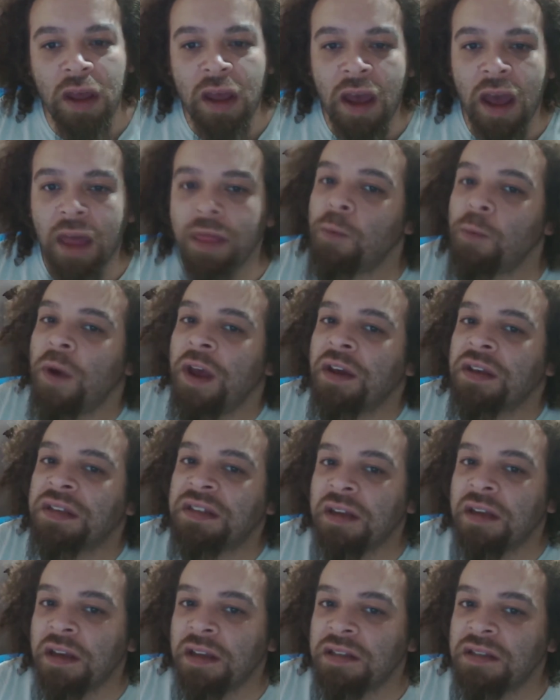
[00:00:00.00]
And the way I
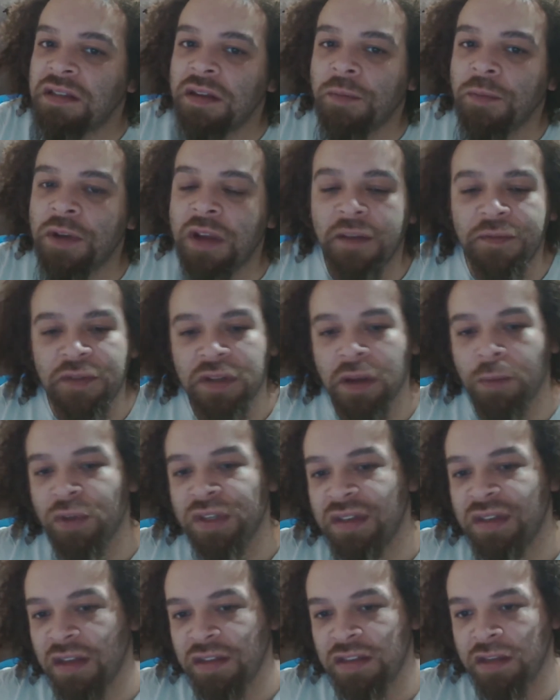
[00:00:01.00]
see it is, if someone
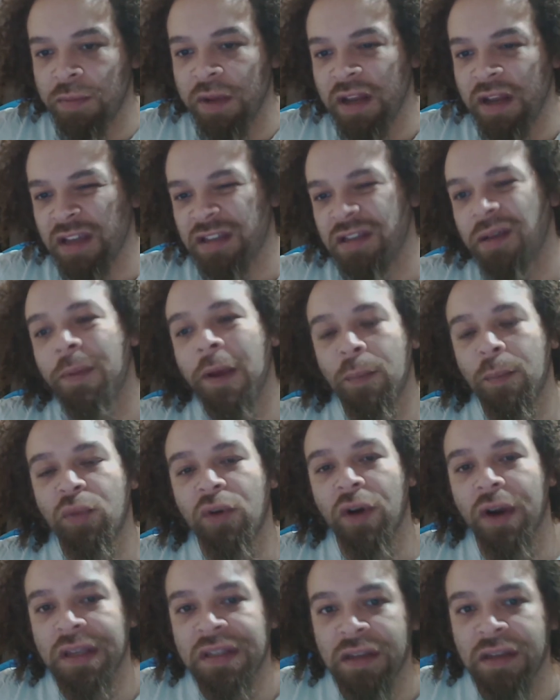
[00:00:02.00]
says to me, that's a bit
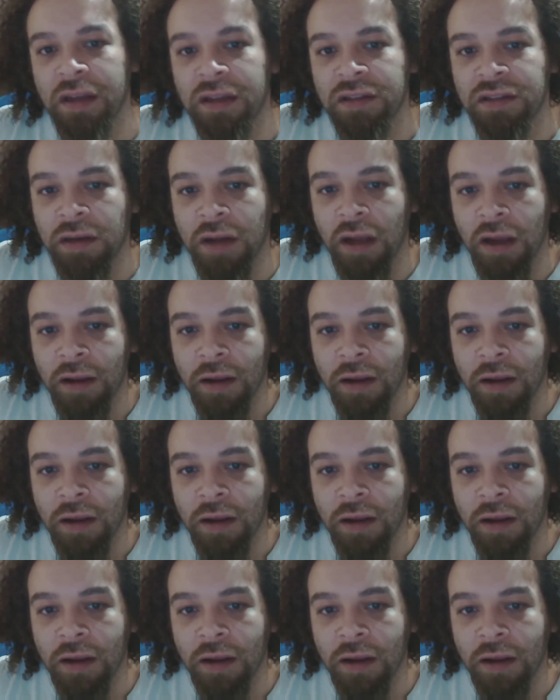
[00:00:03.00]
pricey, isn't it?